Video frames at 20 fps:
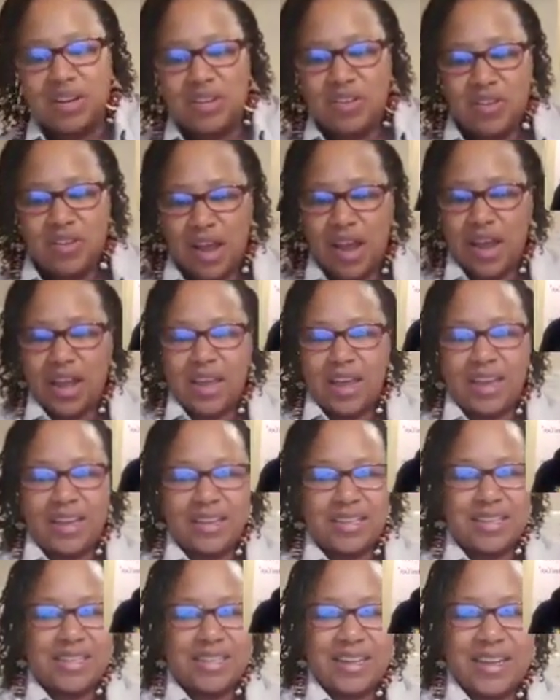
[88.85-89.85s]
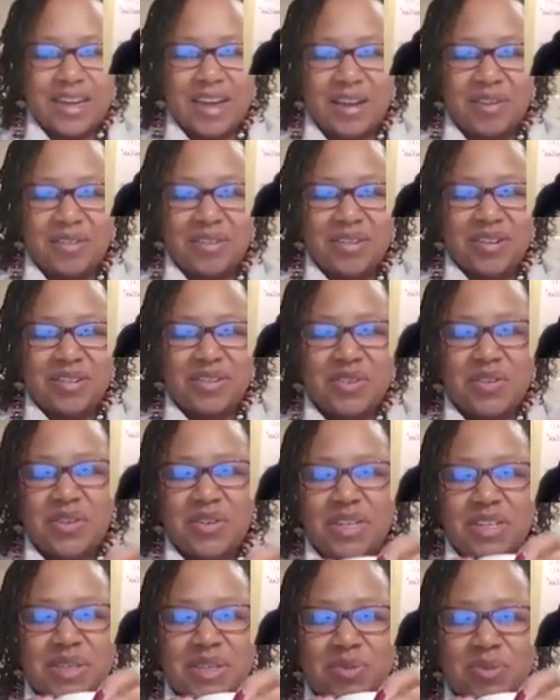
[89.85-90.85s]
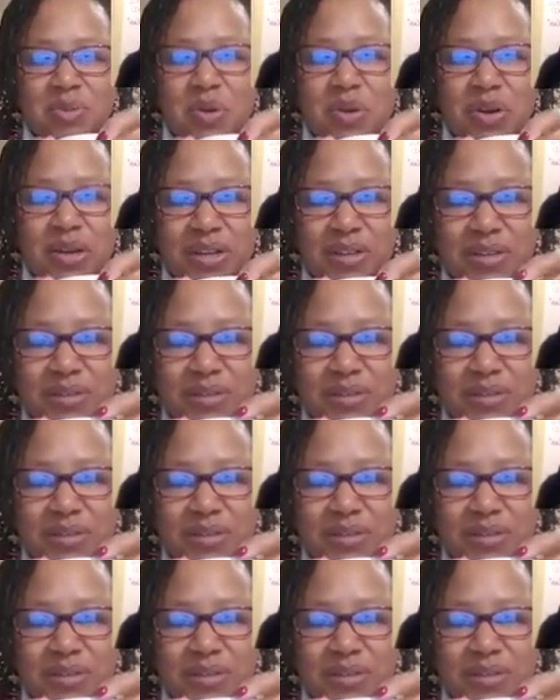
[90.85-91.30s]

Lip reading: great. How are you doing this morning?